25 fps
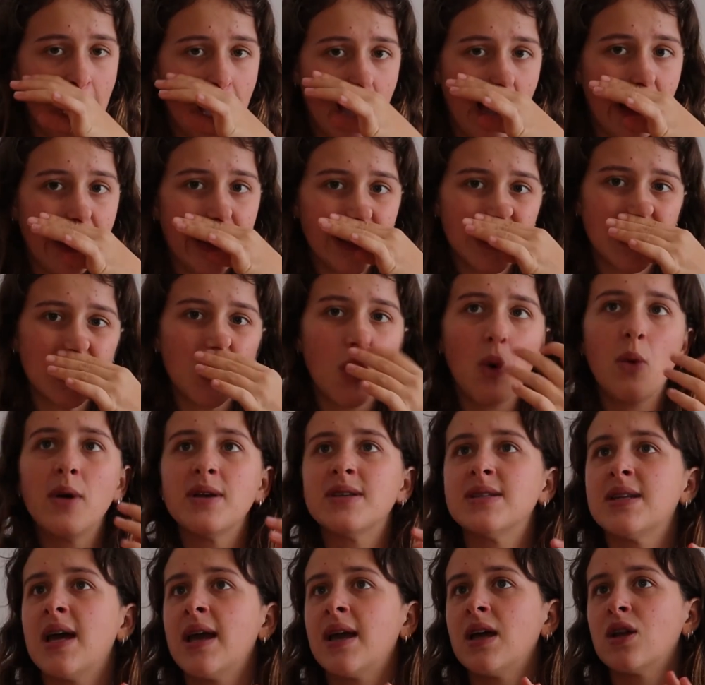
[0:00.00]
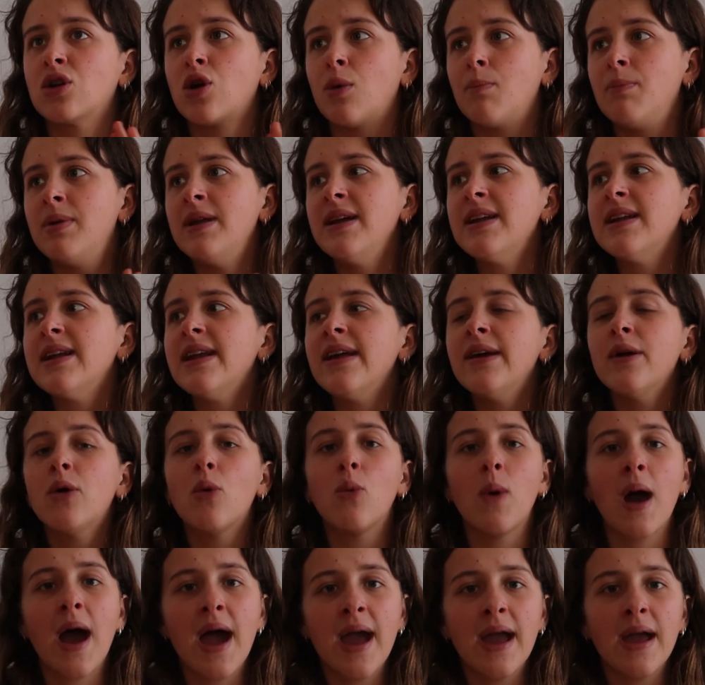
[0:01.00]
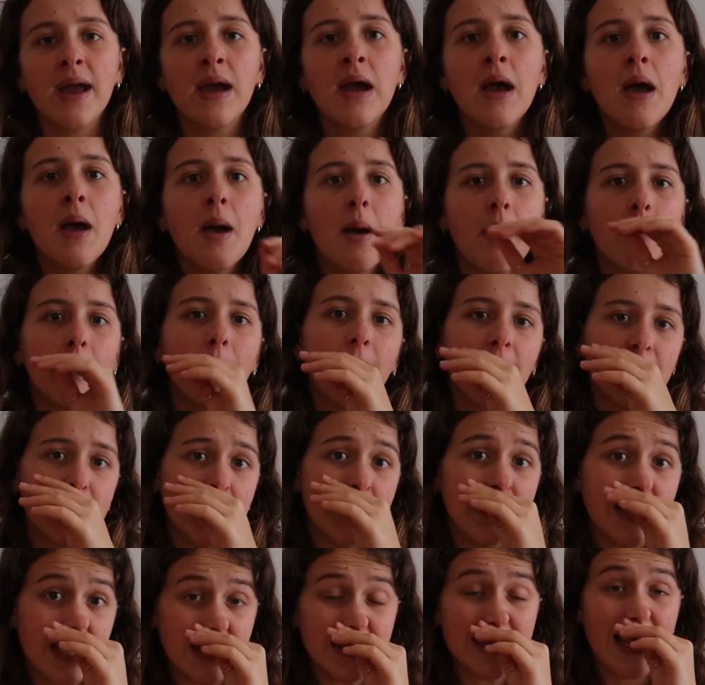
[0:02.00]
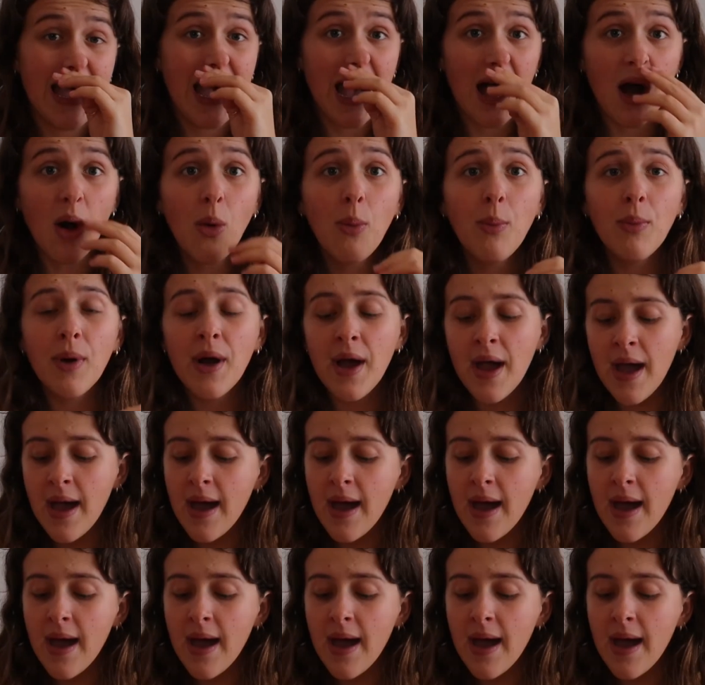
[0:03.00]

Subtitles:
It doesn't always take it completely away, but it does help.